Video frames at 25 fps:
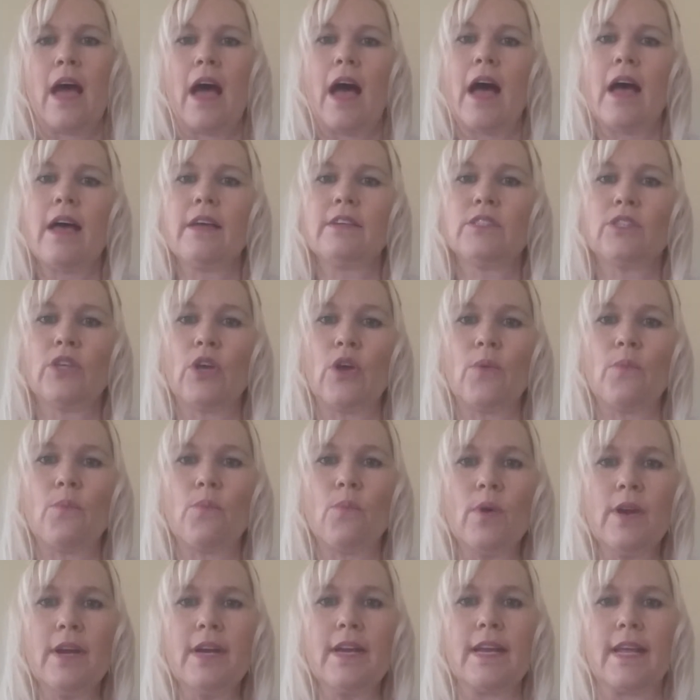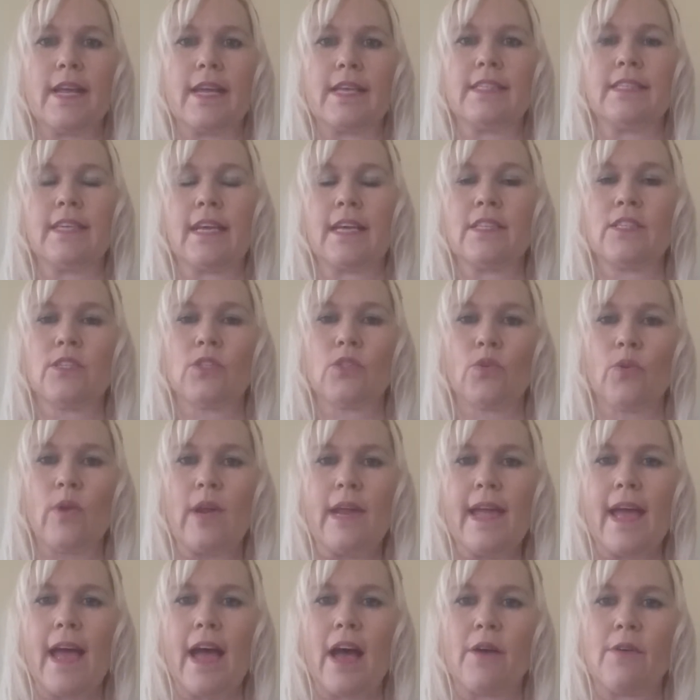Uh, so what it is, it's
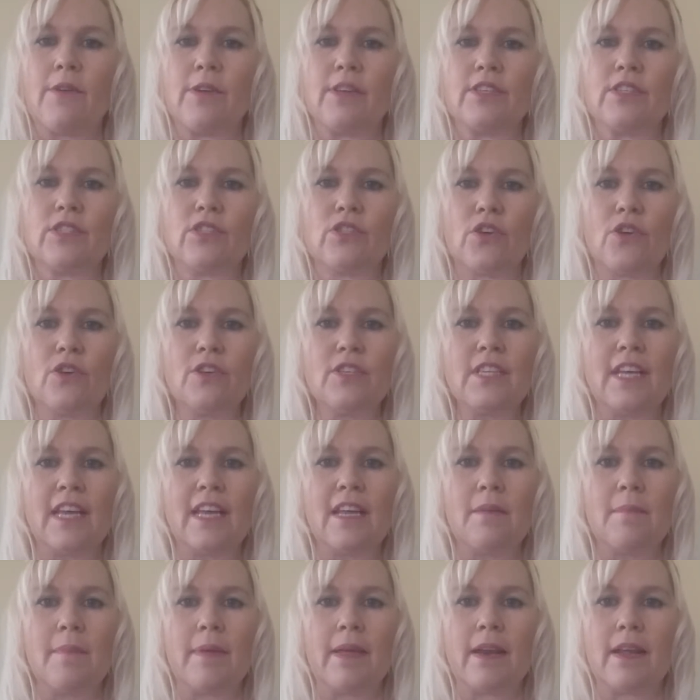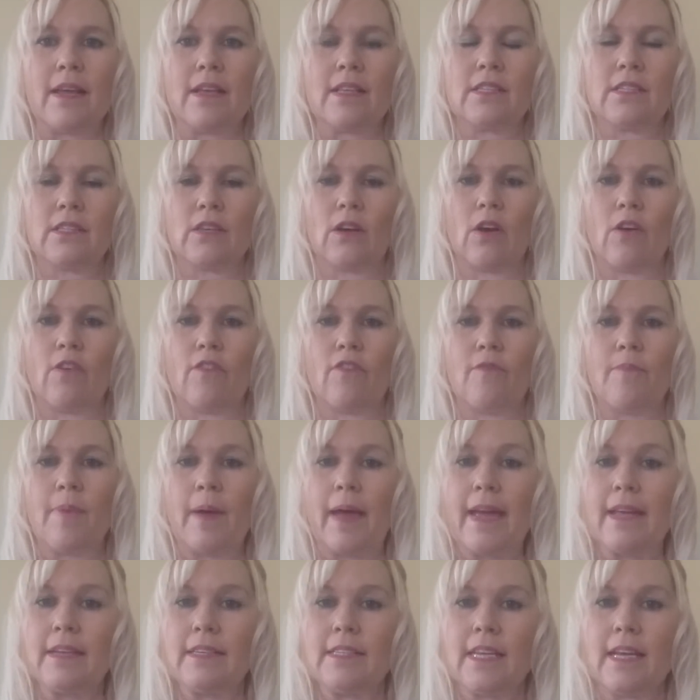3 hours 13 minutes of
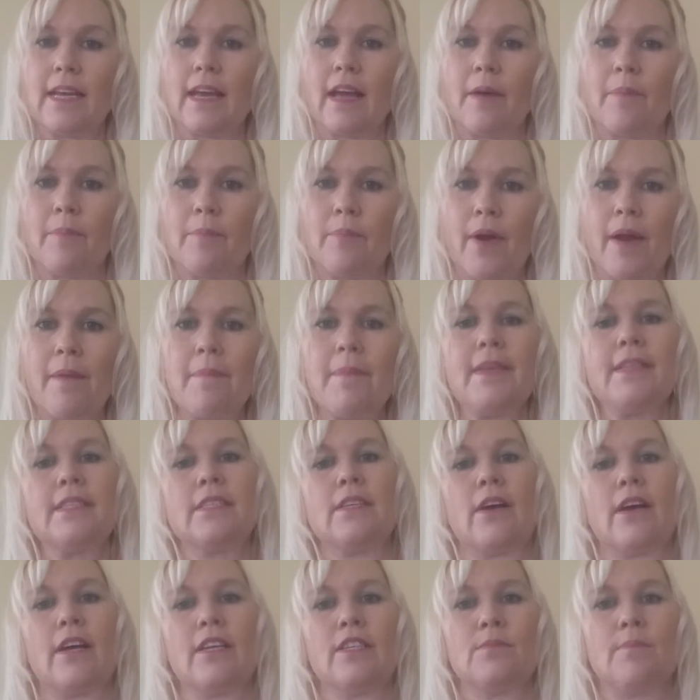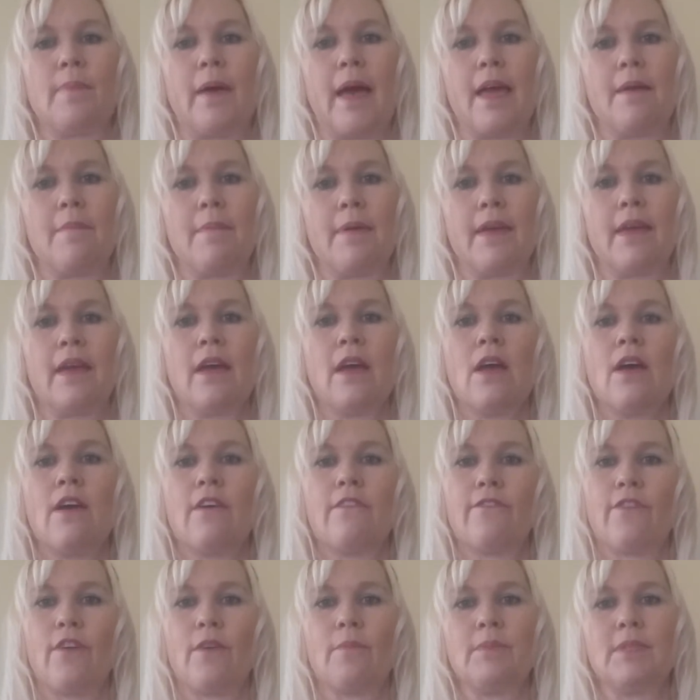painting a premie sized baby
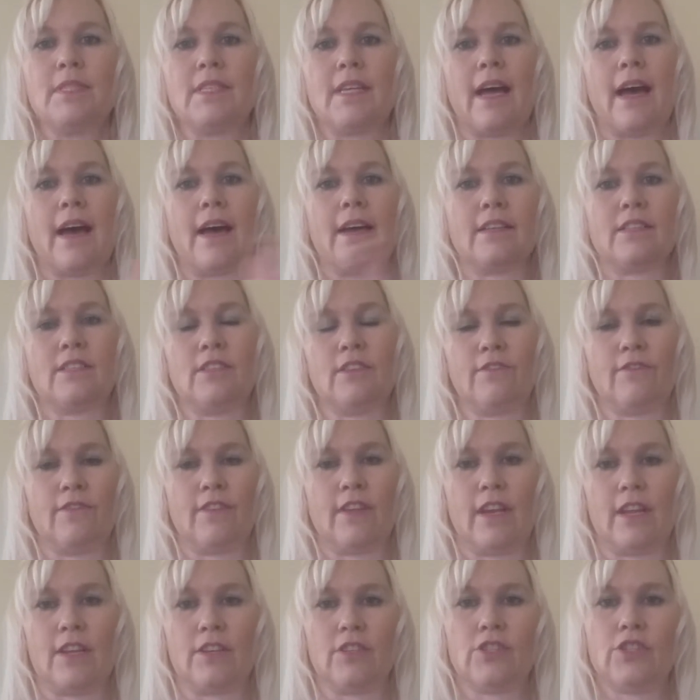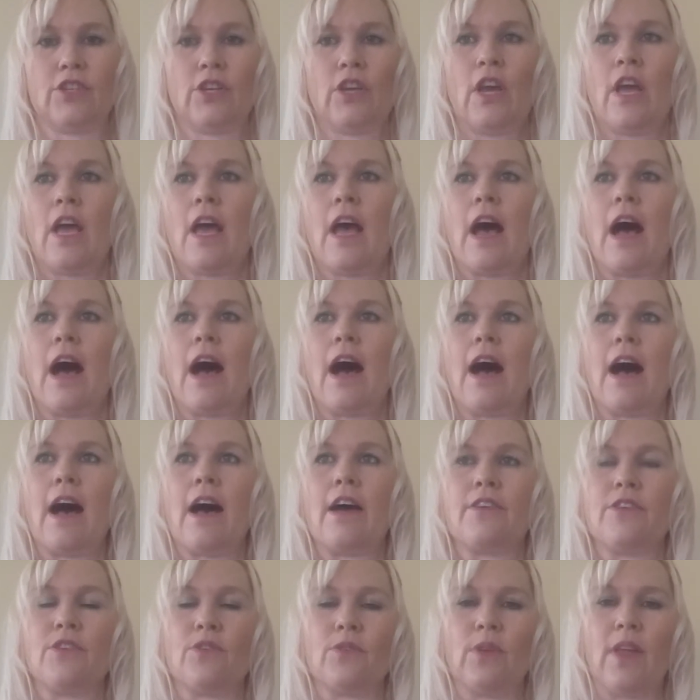from start to finish.
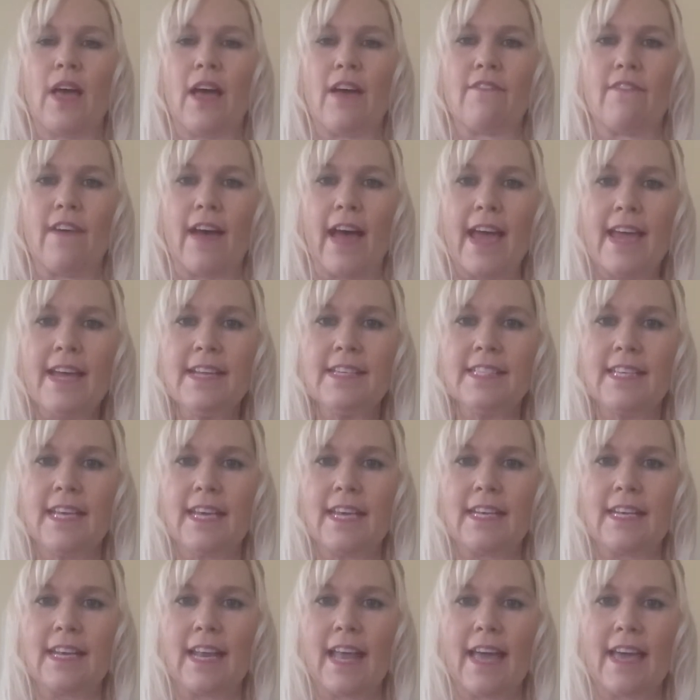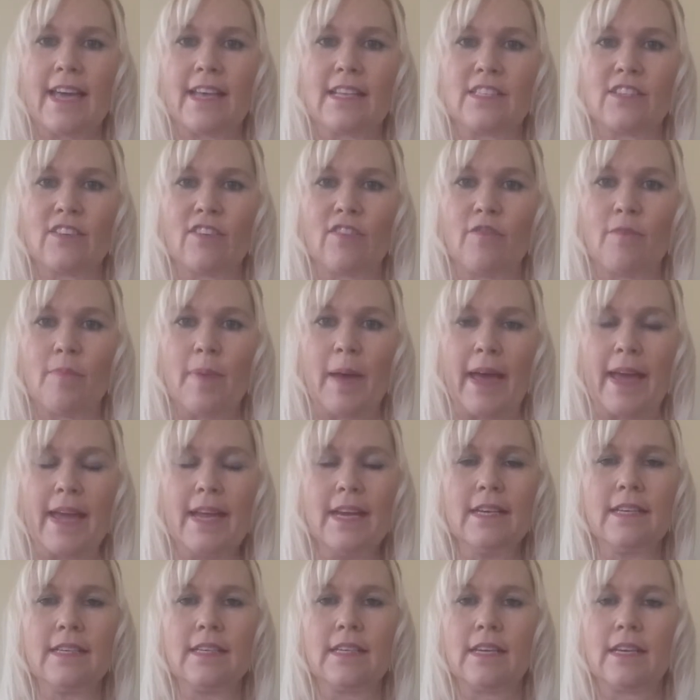Uh, you'll have 18 layers of
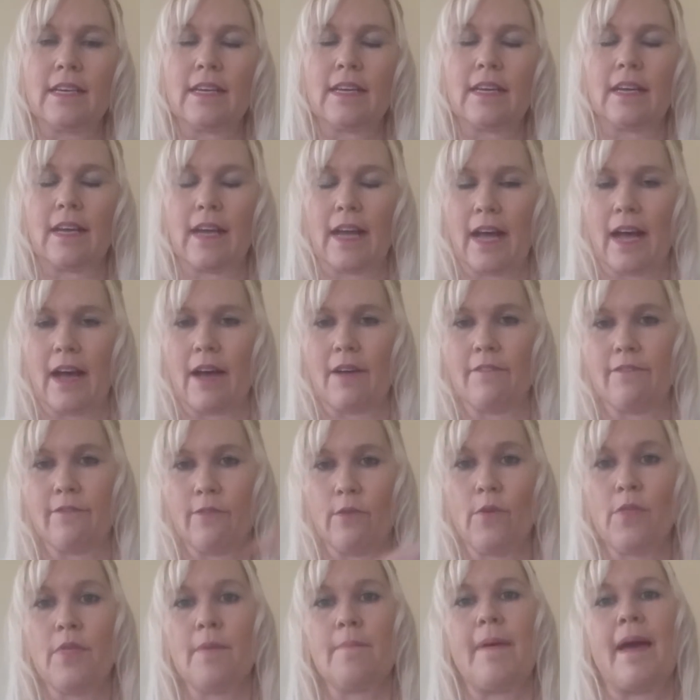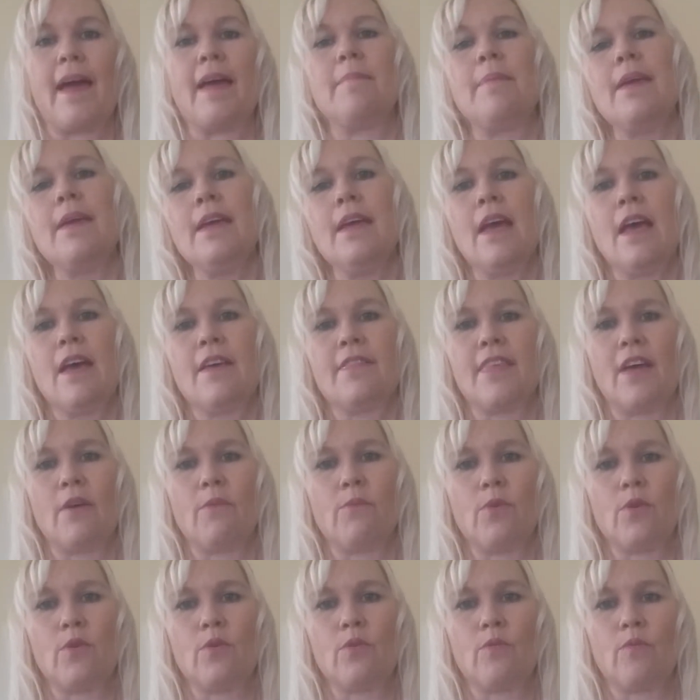paint uh, for the baby
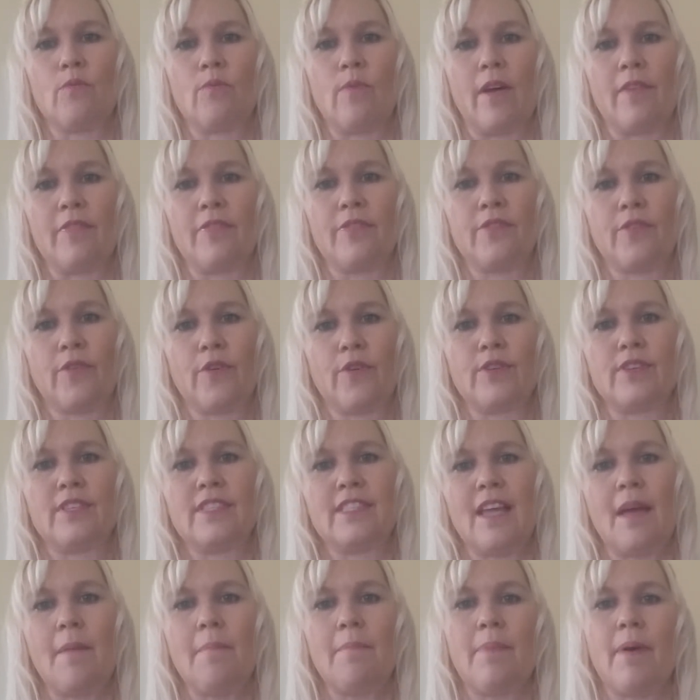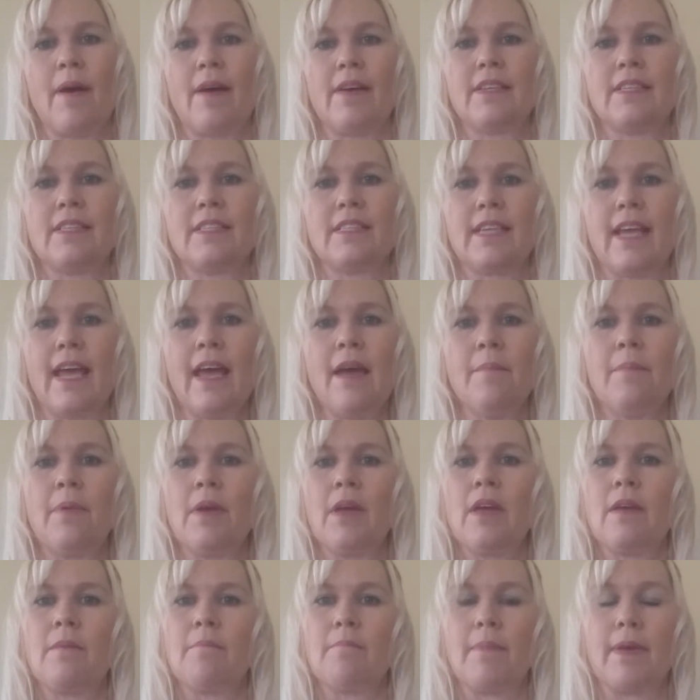that we'll run through step by step,
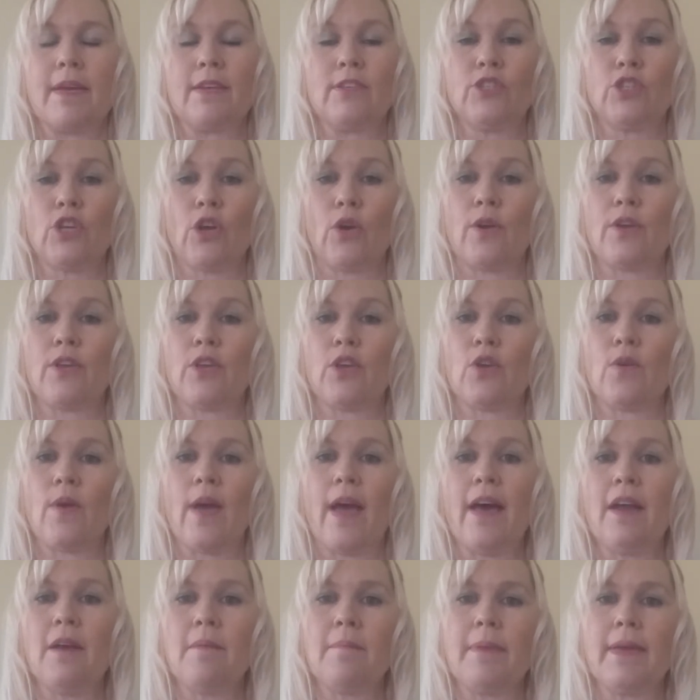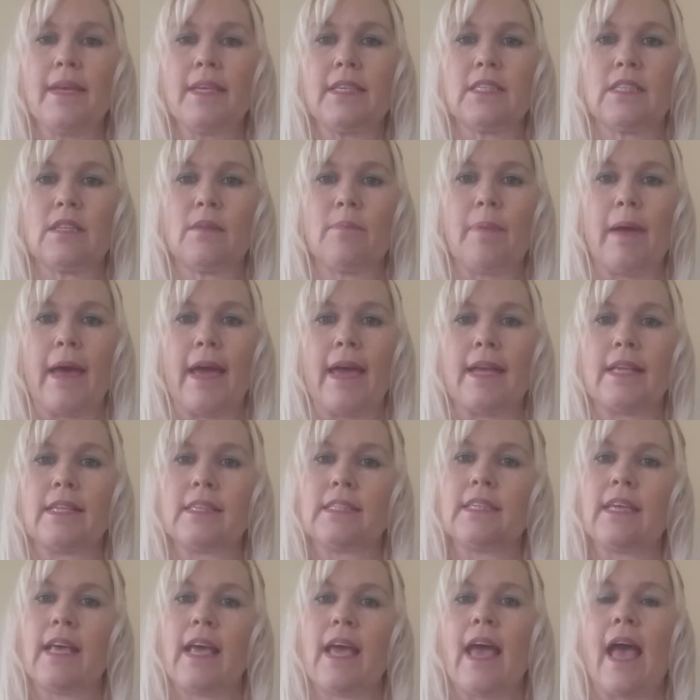me showing you how to mix the
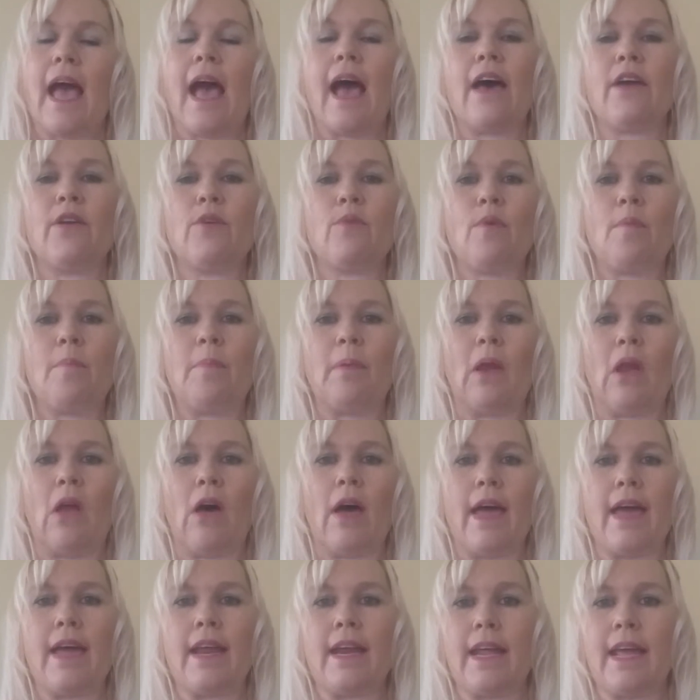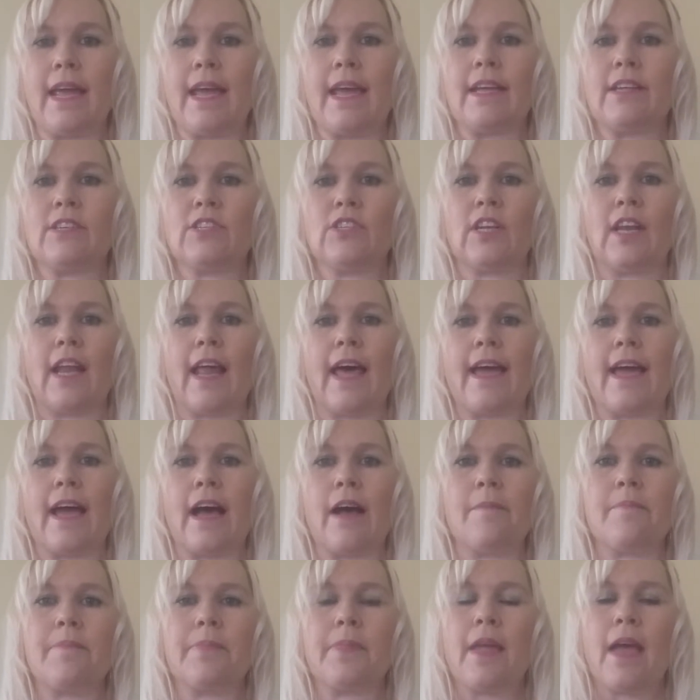paints, how to apply it each
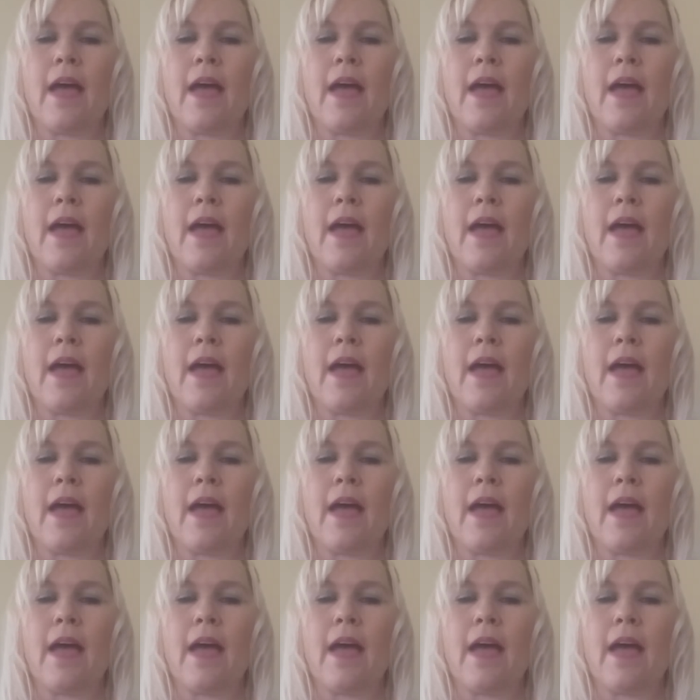layer.